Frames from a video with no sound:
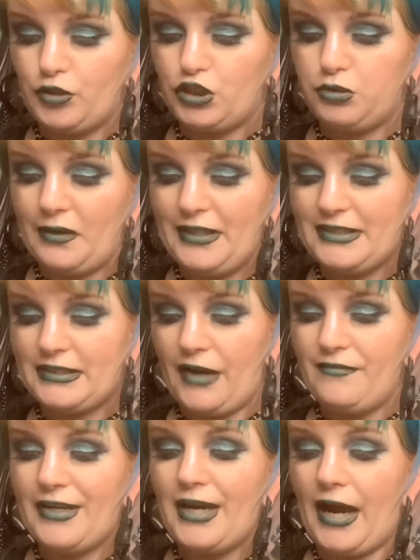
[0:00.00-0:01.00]

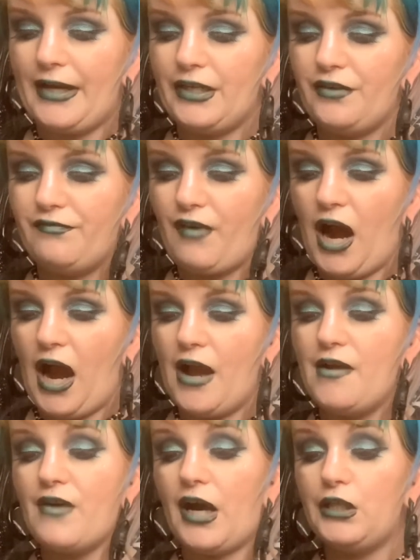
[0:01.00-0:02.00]

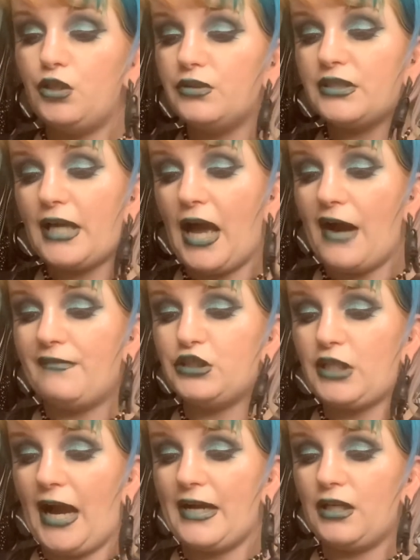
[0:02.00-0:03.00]
$27.95. I used to have a
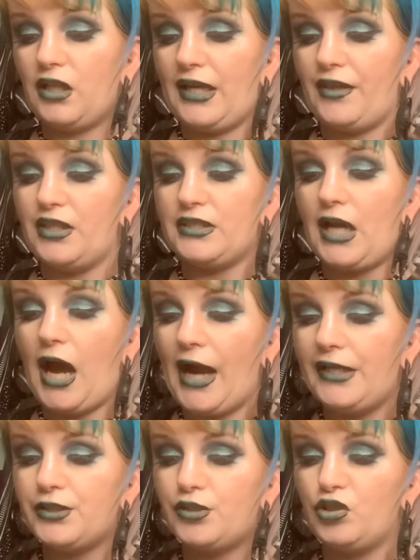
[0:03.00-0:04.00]
jacket like this in
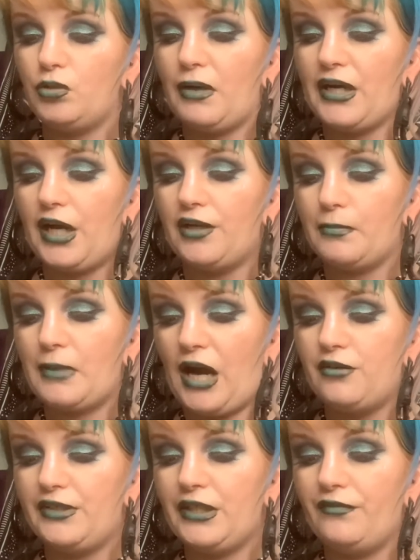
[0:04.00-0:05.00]
high school, but got,
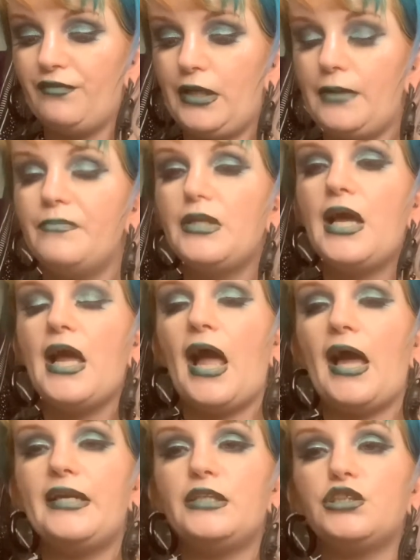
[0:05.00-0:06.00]
got rid of it.
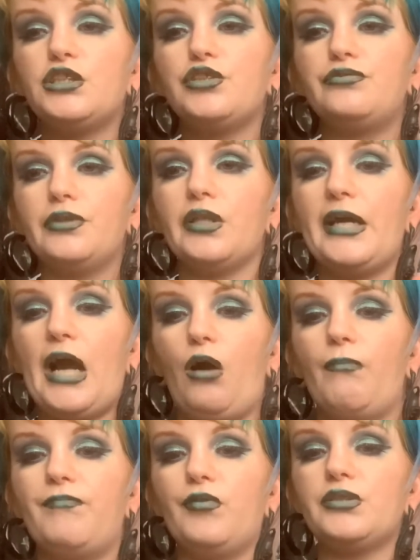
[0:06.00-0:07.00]
And it's just really
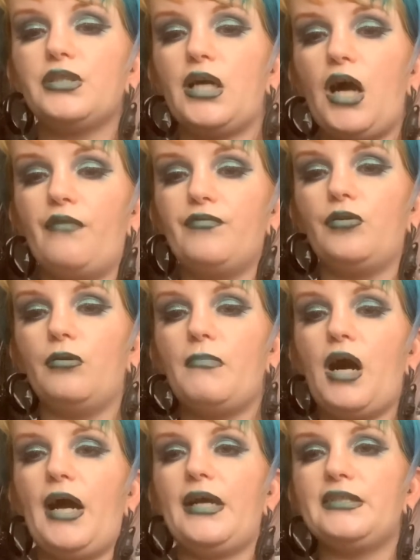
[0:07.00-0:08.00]
helpful to cover
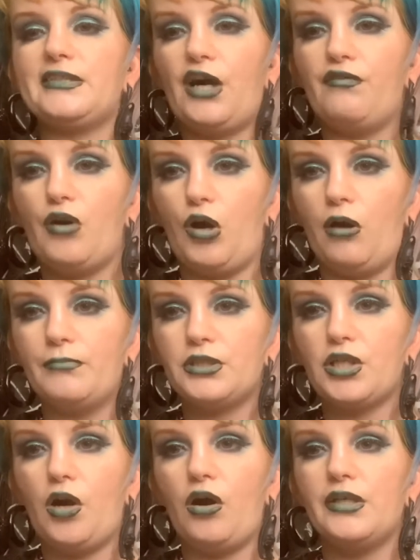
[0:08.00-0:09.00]
my self-harm
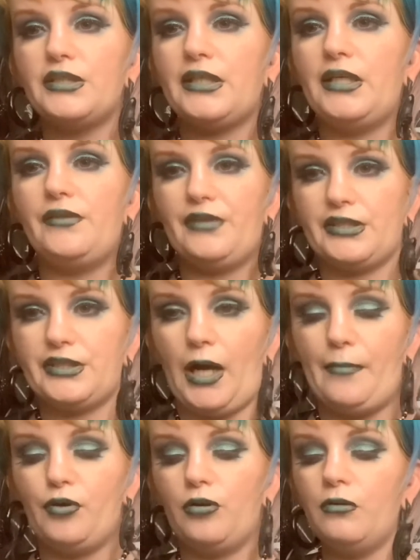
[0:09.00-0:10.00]
scars in the
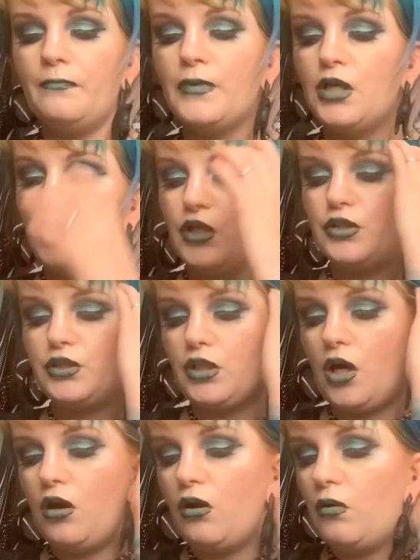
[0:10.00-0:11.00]
summer.
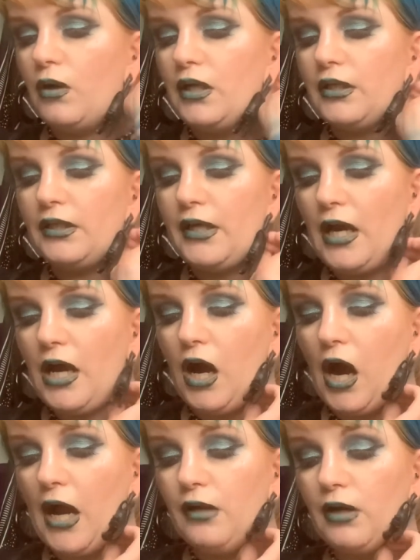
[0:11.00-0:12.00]
So, yeah,
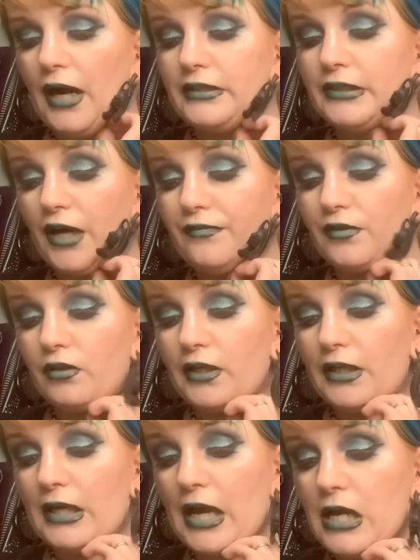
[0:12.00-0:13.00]
I, I
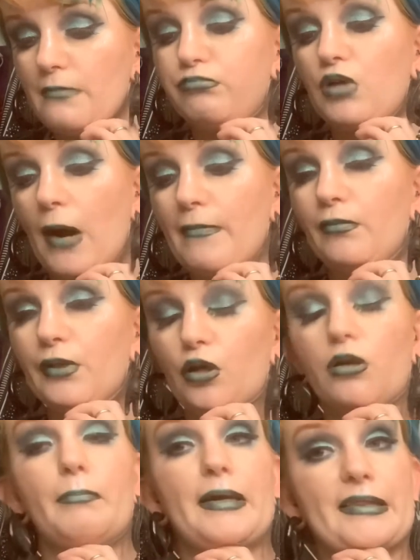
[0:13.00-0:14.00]
definitely am probably
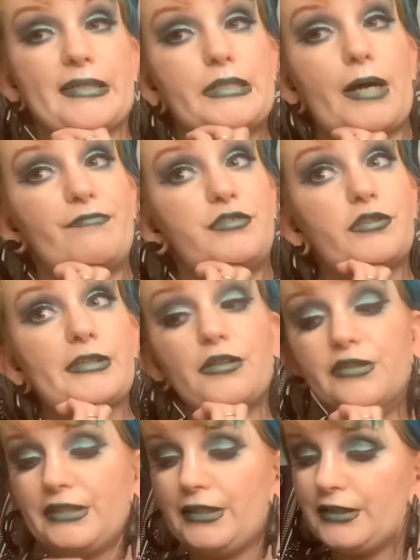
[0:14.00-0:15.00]
going to pick this up for
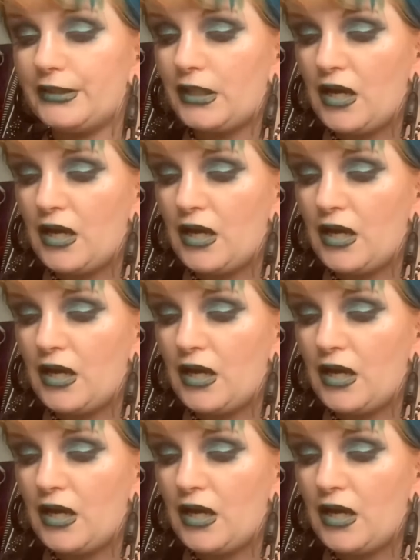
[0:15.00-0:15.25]
realsies.